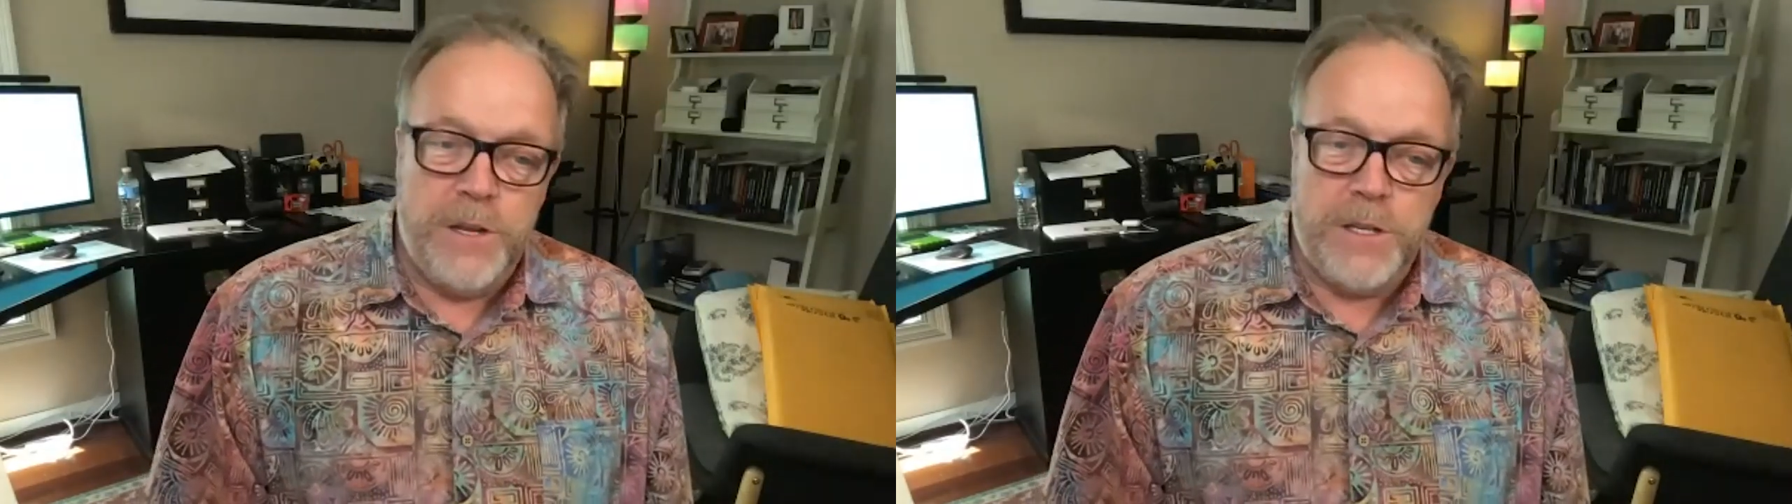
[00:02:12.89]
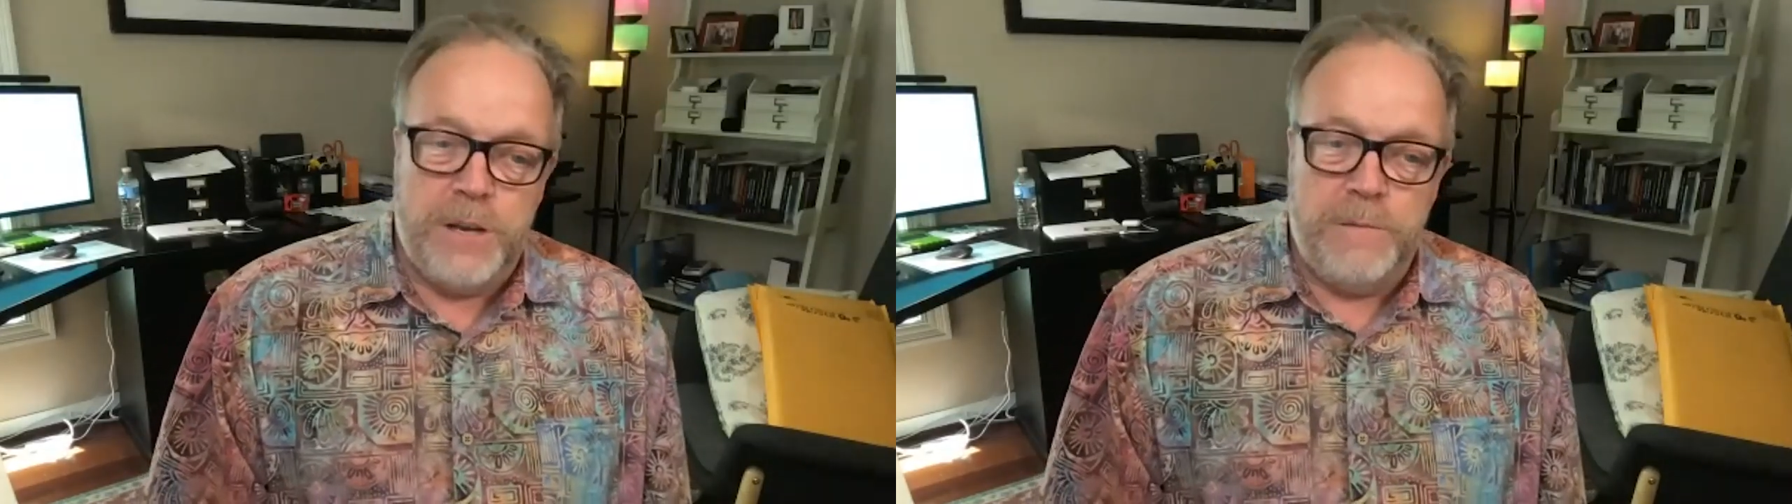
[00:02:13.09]

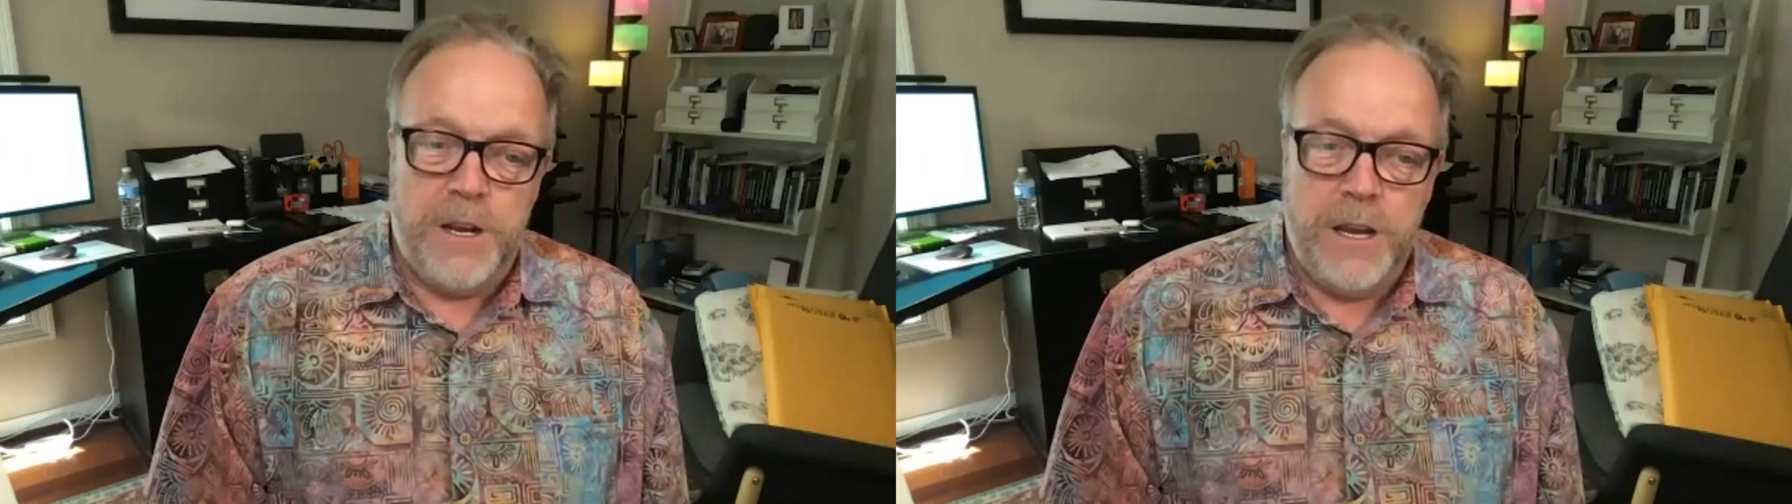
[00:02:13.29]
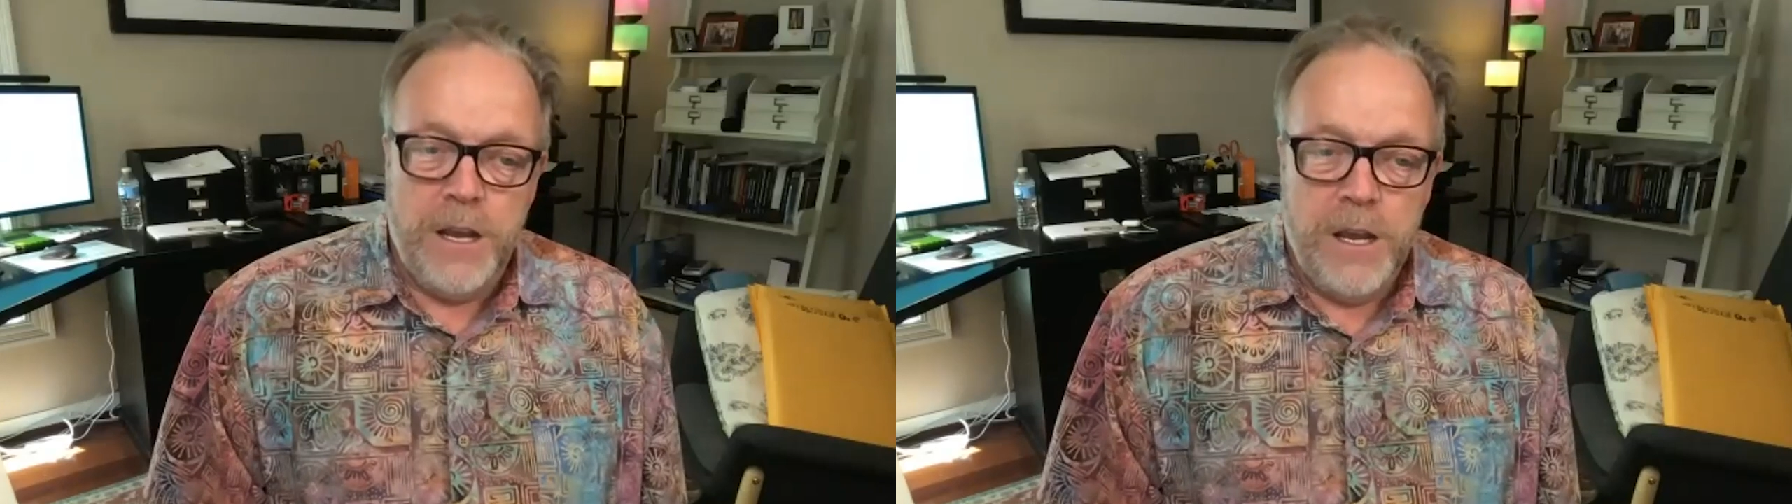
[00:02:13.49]

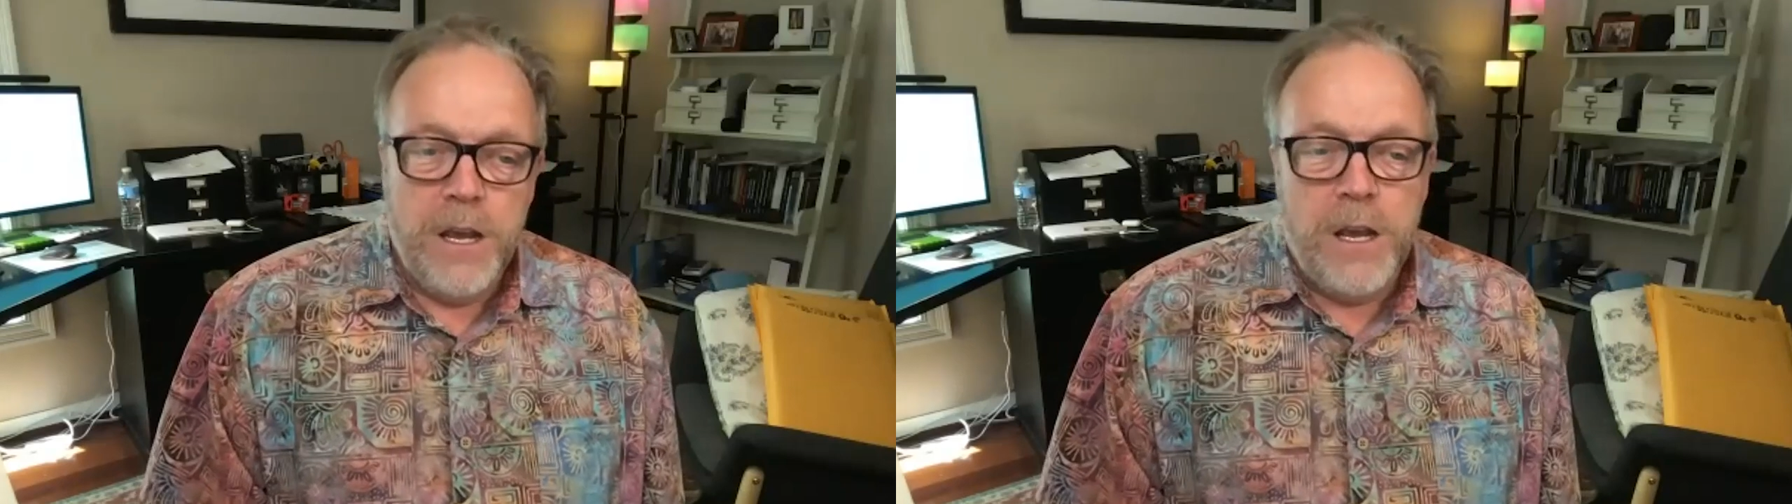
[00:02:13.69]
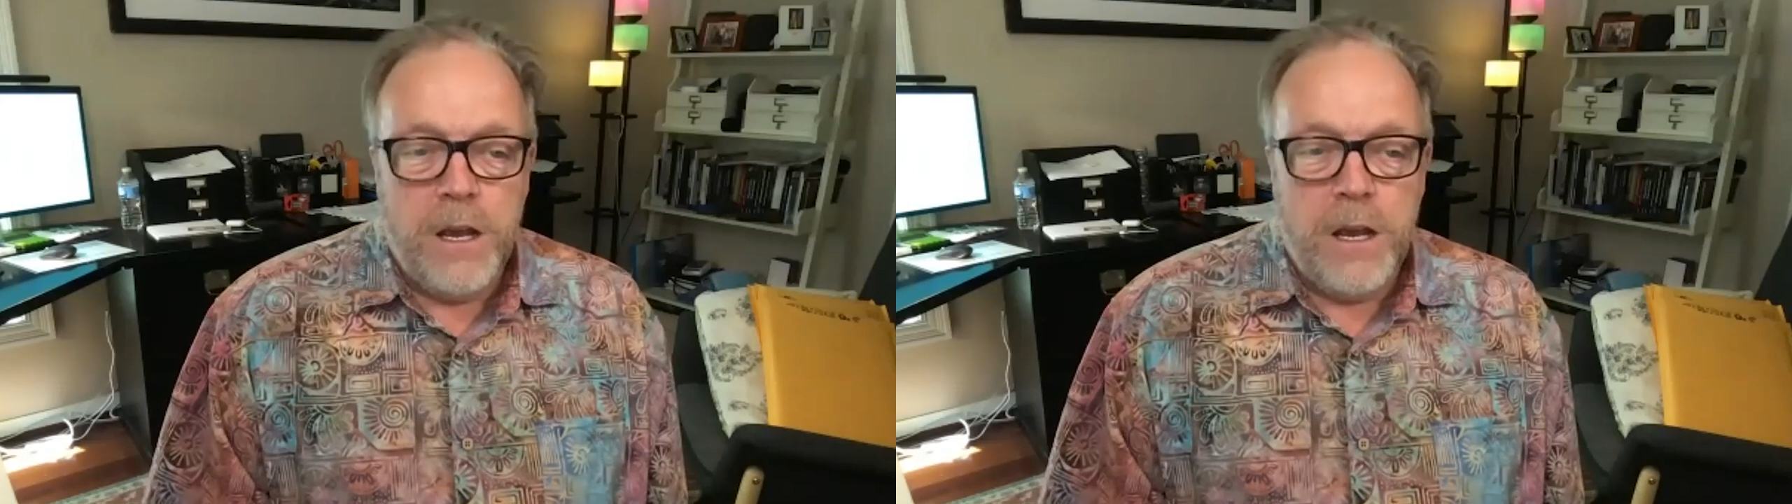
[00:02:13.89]
Yosemite.
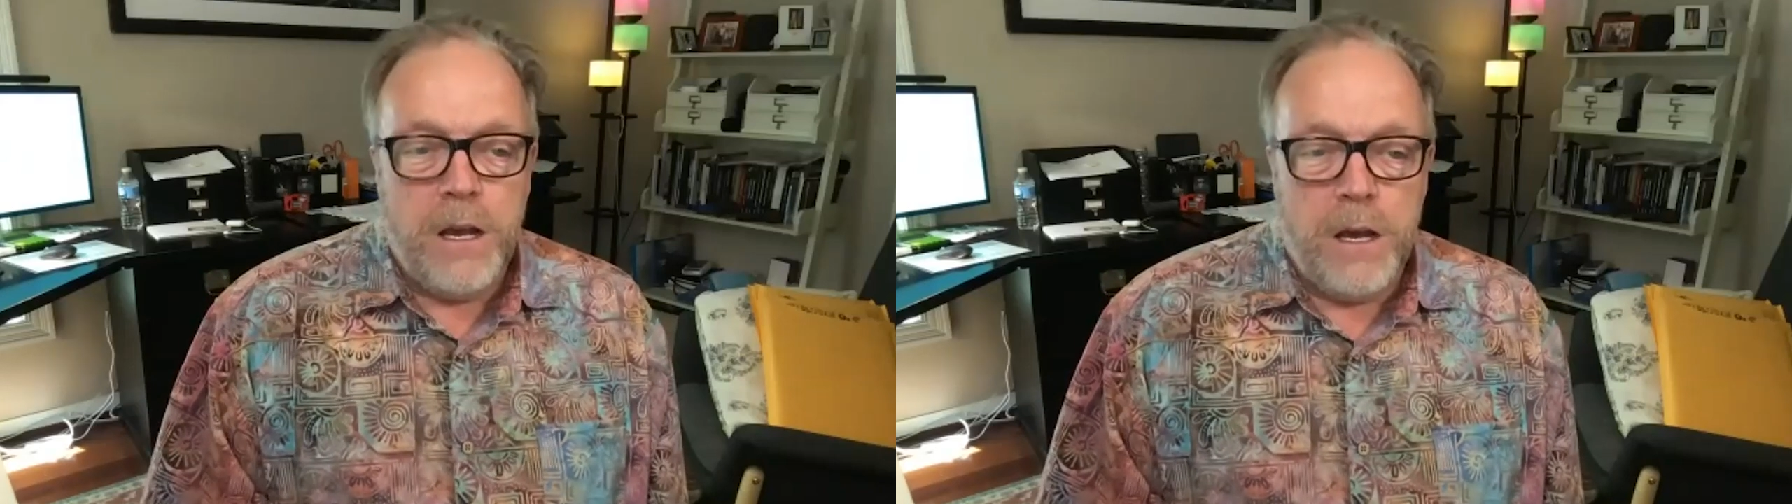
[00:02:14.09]
He